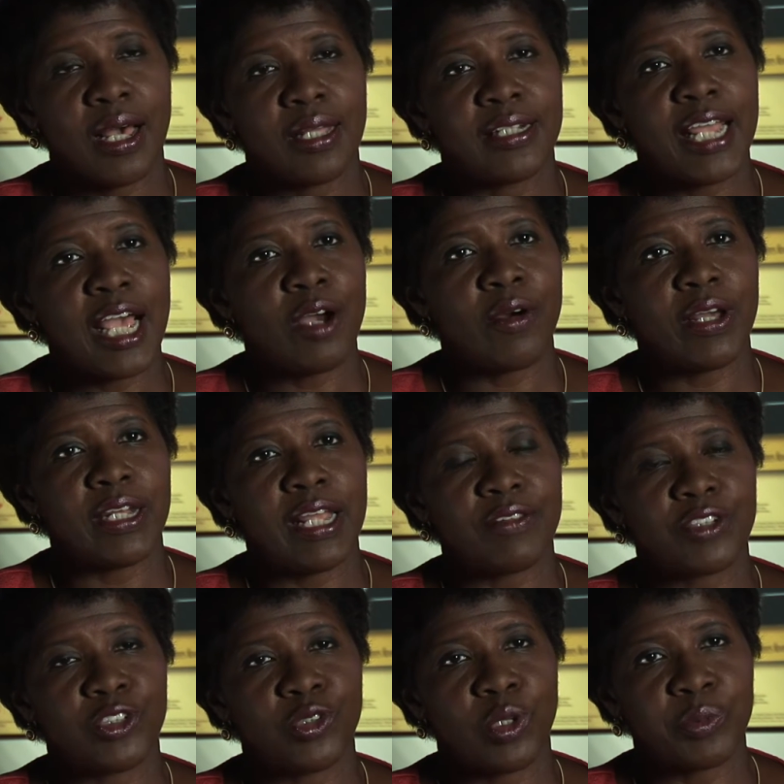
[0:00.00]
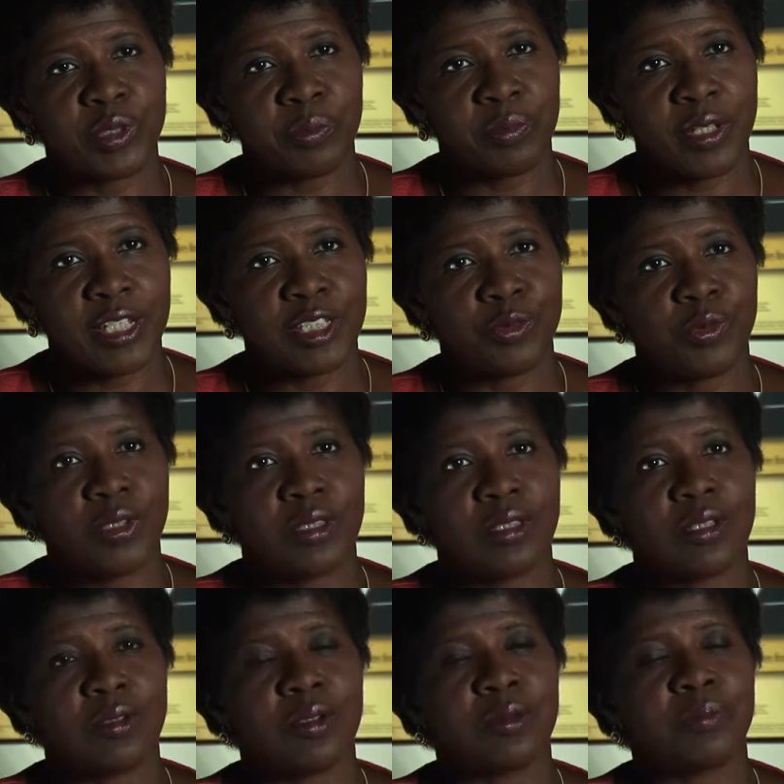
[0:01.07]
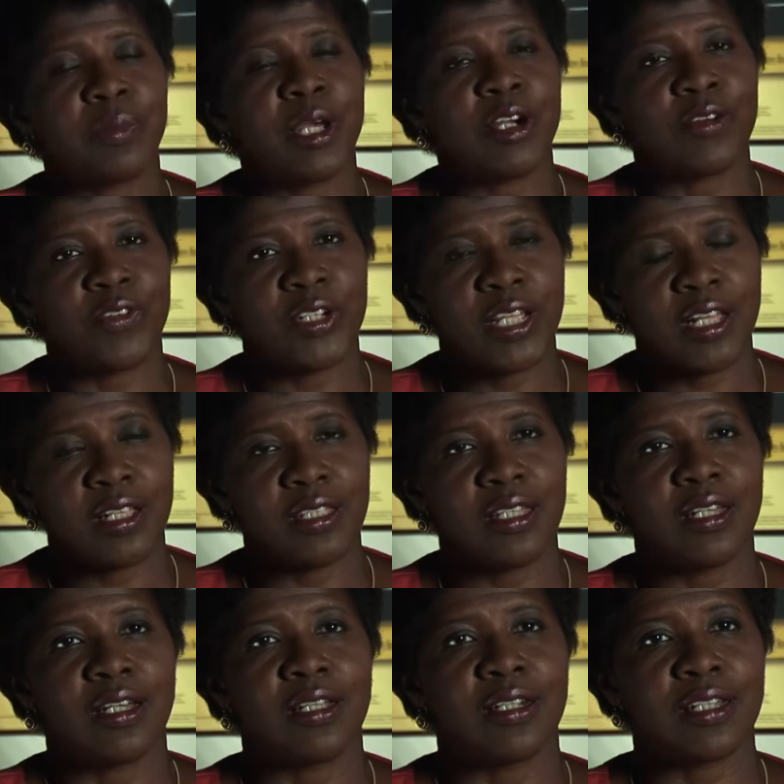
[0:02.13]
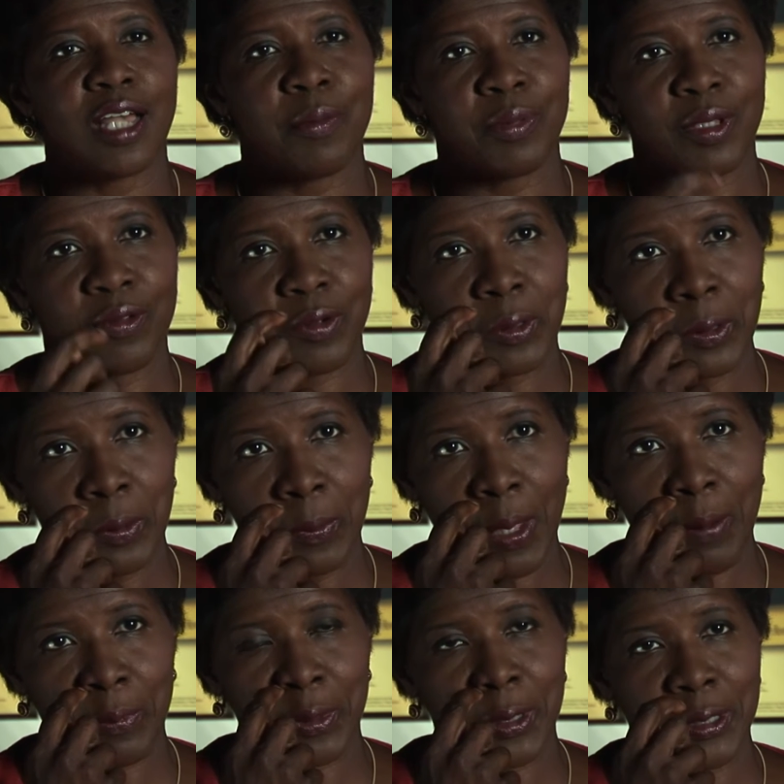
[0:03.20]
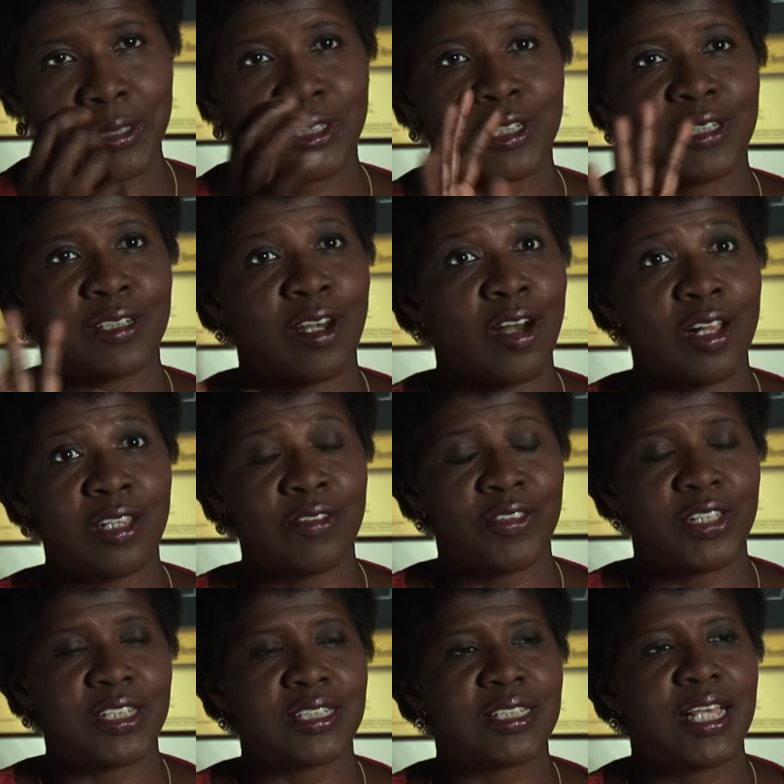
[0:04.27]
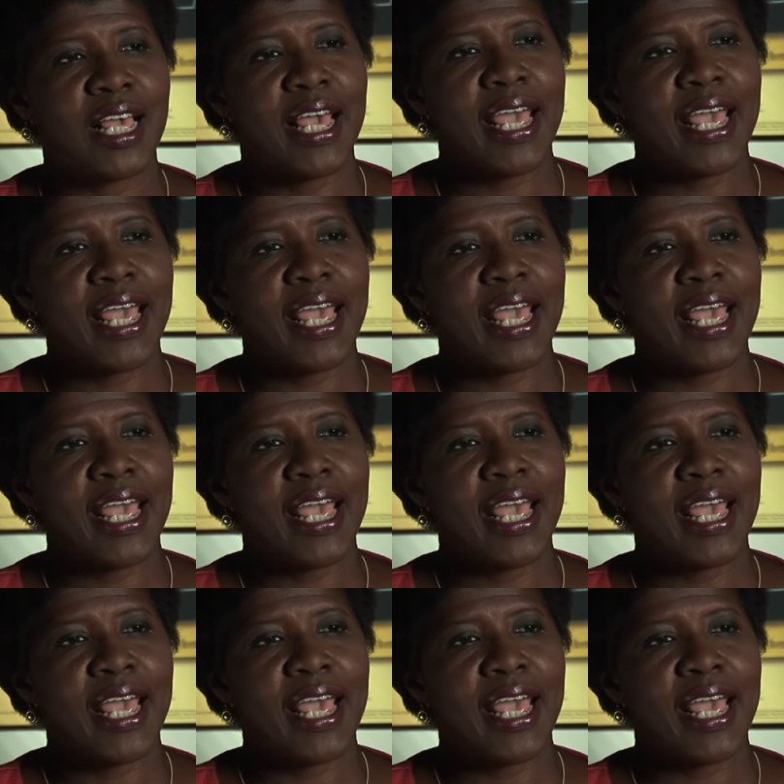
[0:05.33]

Now I'd have to show up someplace with uh, paraphernalia and a couple of crew members and all of this.